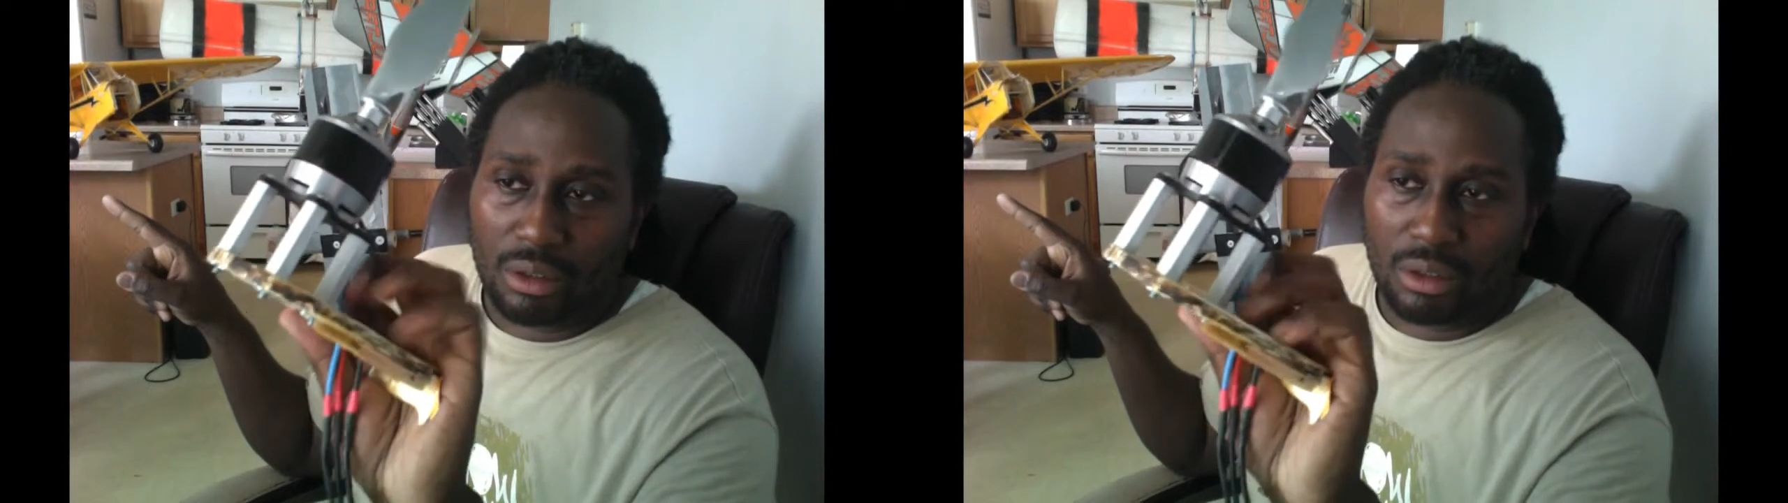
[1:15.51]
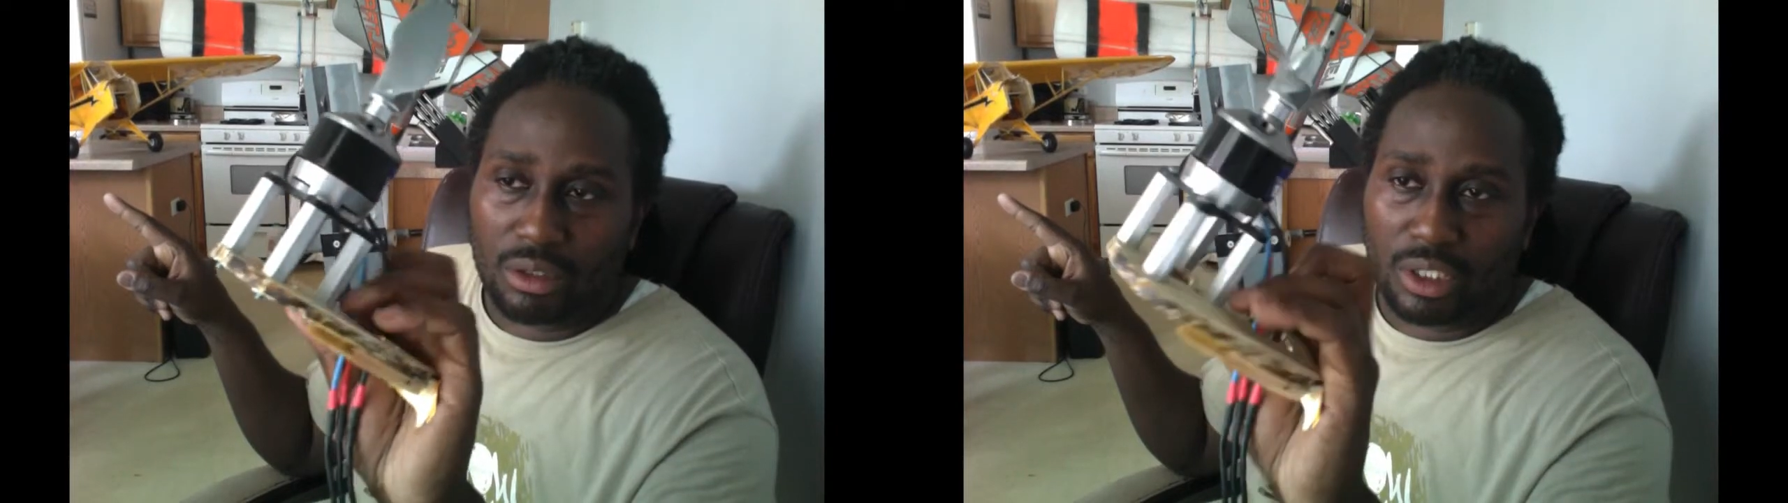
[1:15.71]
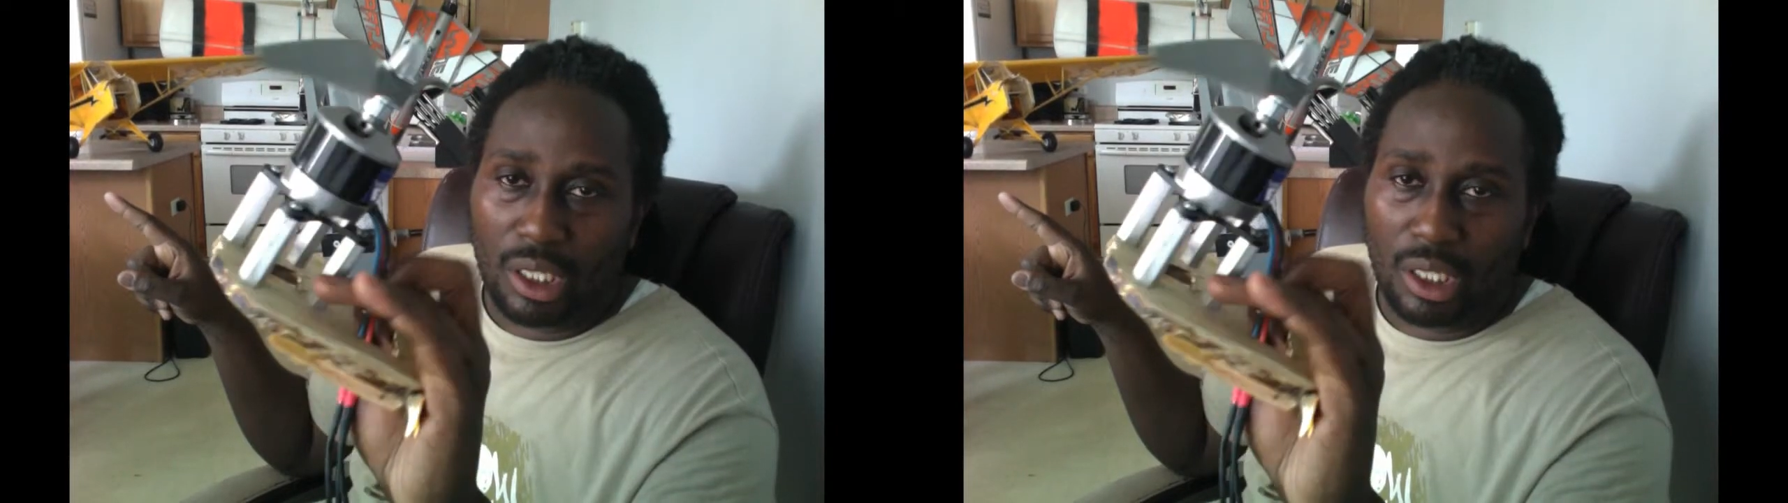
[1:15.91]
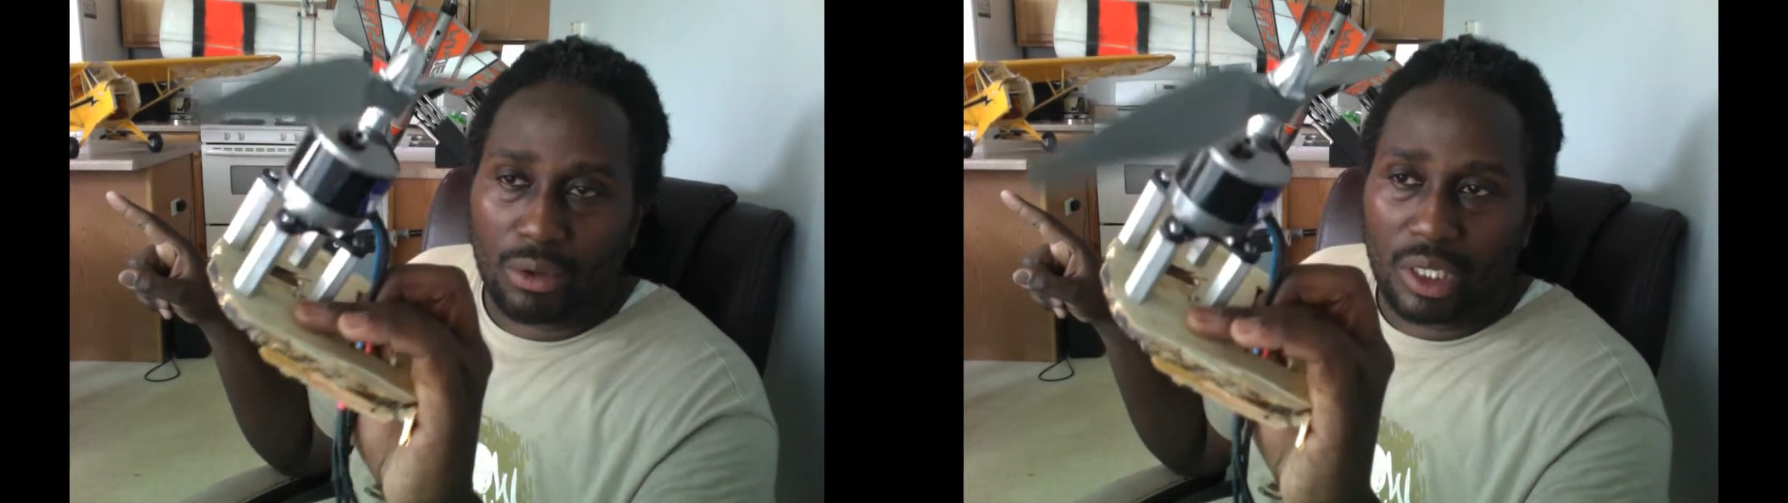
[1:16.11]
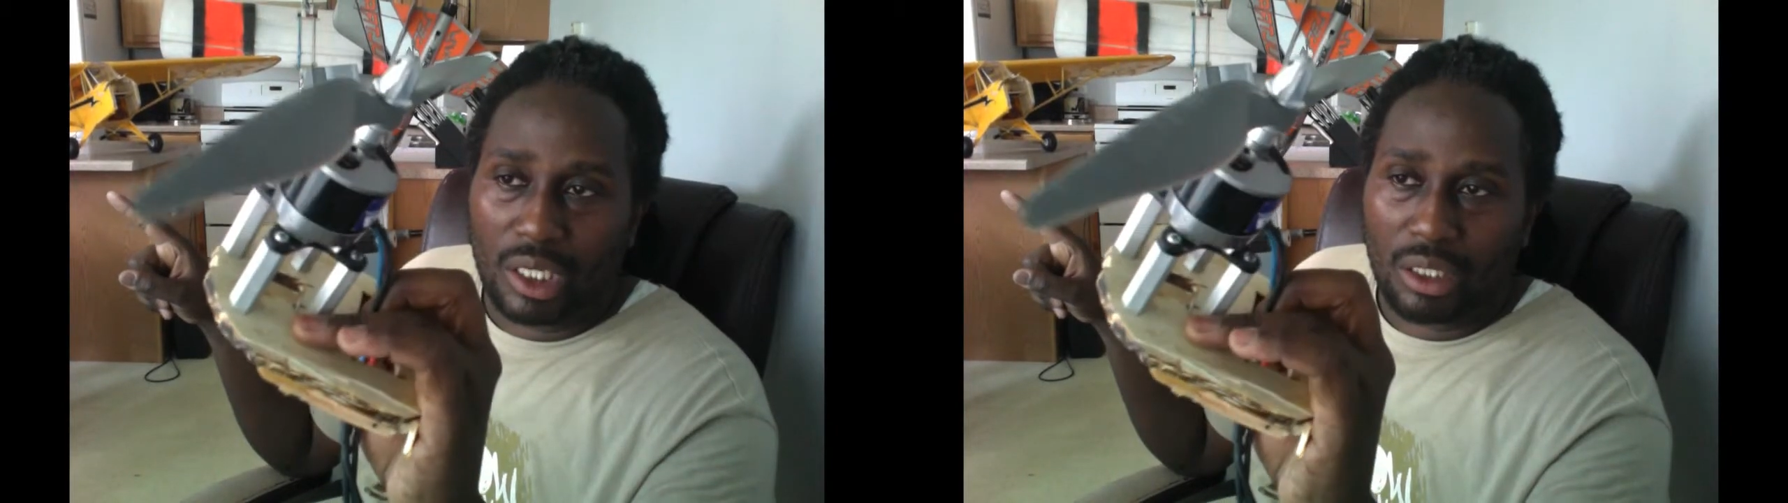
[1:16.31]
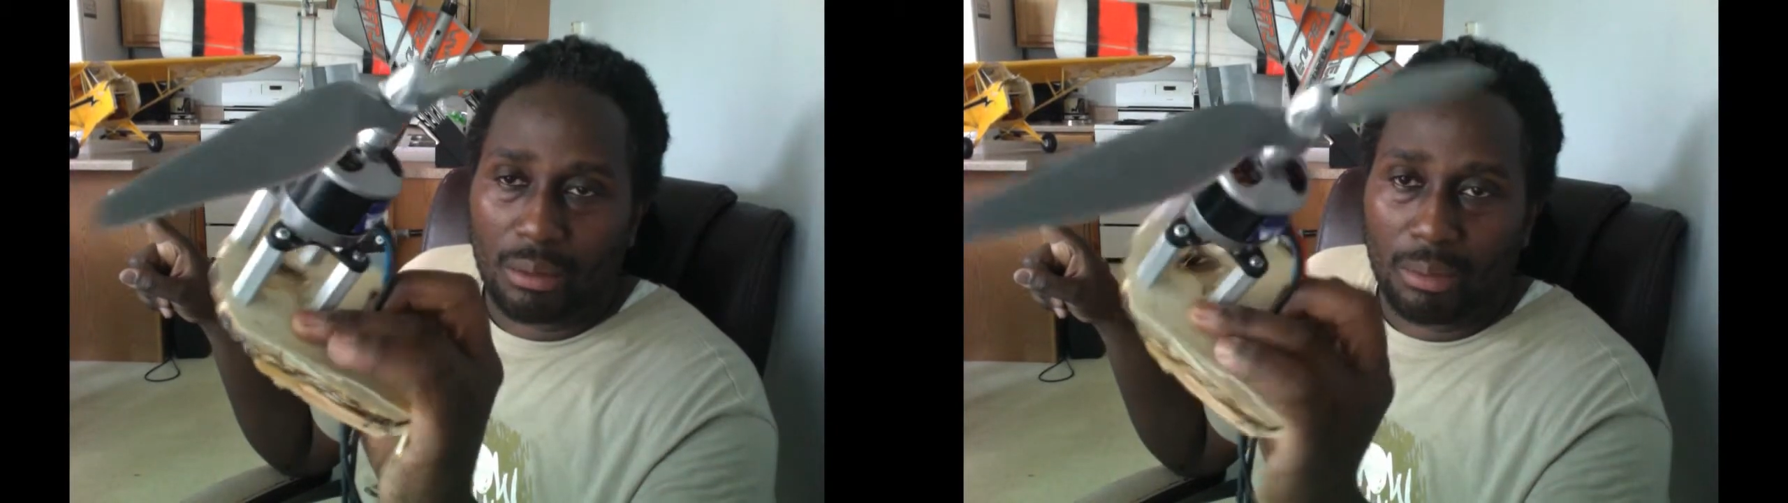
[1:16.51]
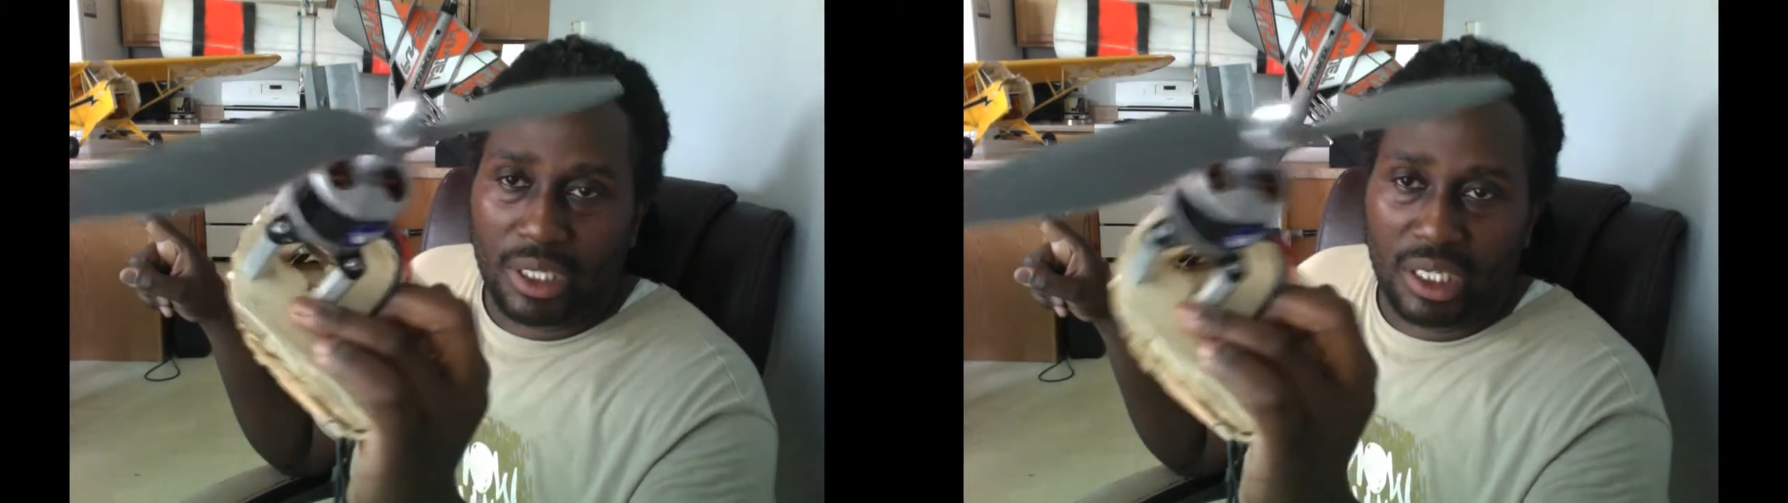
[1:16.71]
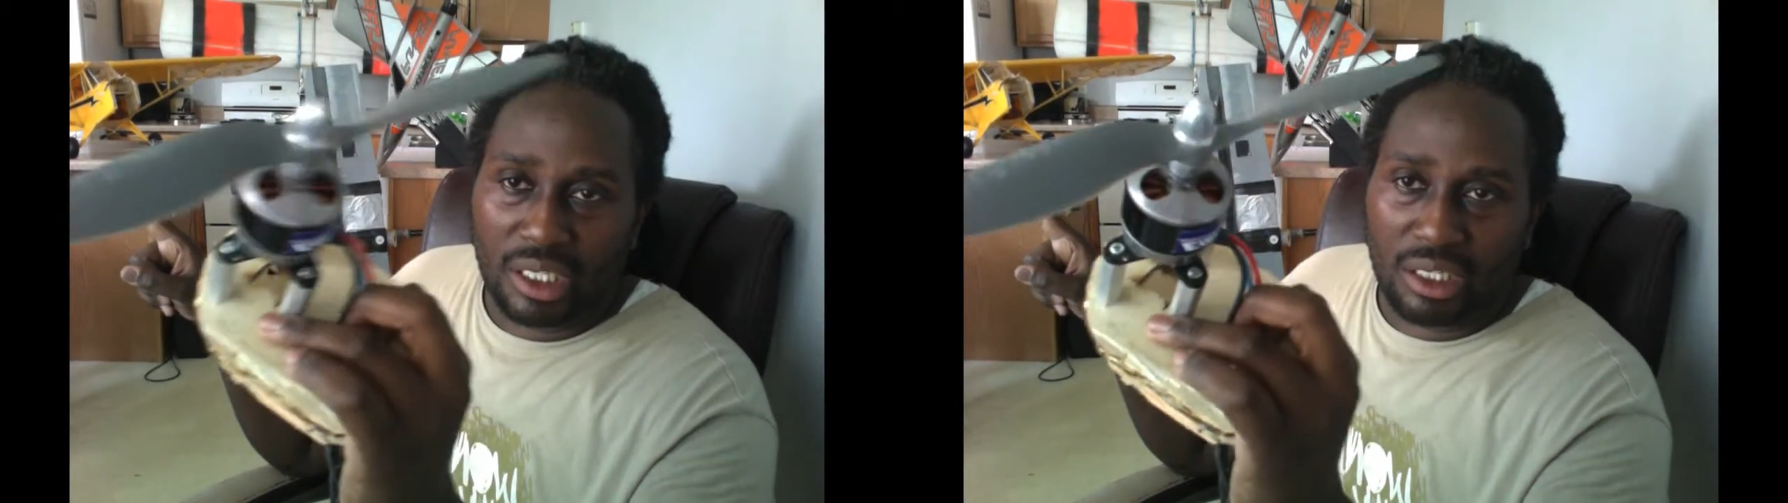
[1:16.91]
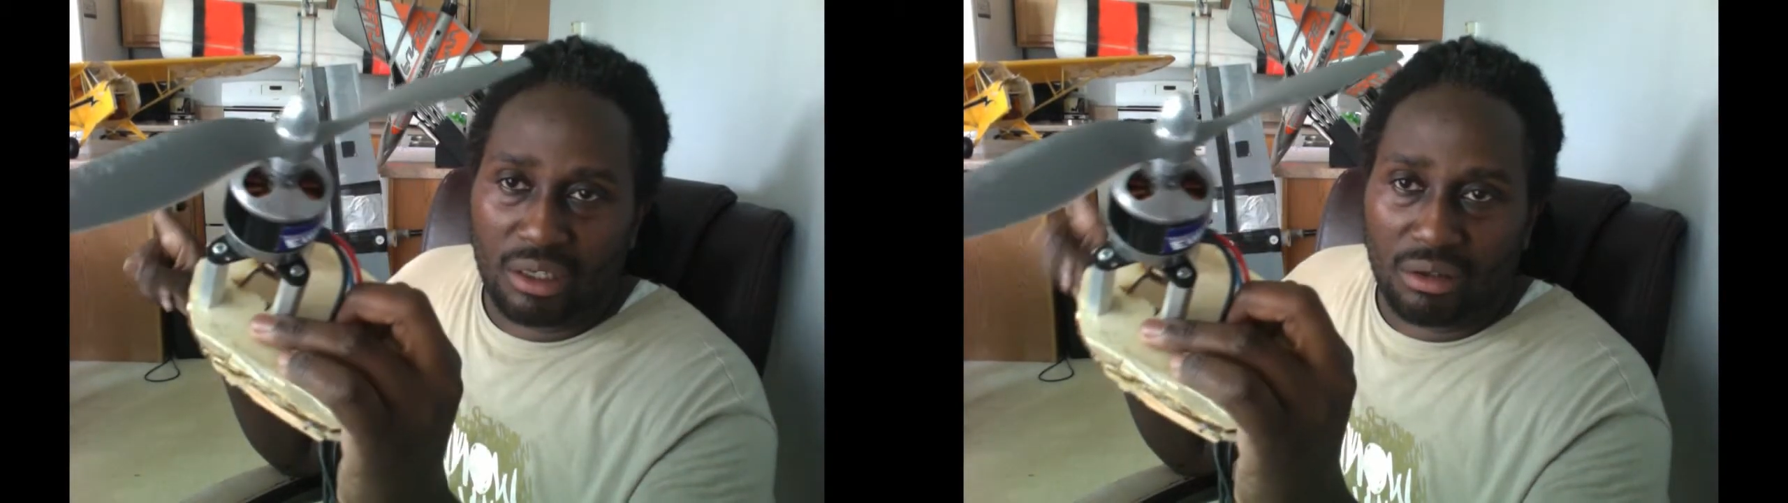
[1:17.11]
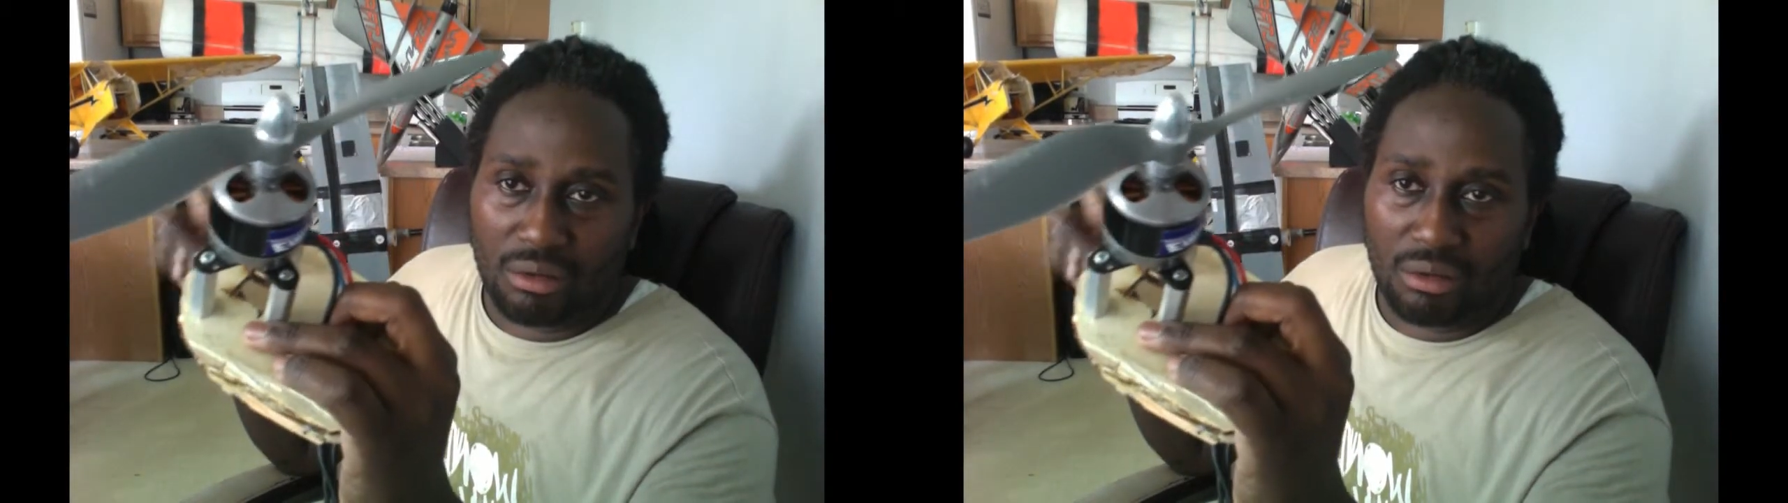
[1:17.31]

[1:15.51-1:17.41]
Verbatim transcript: still on there, but it couldn't,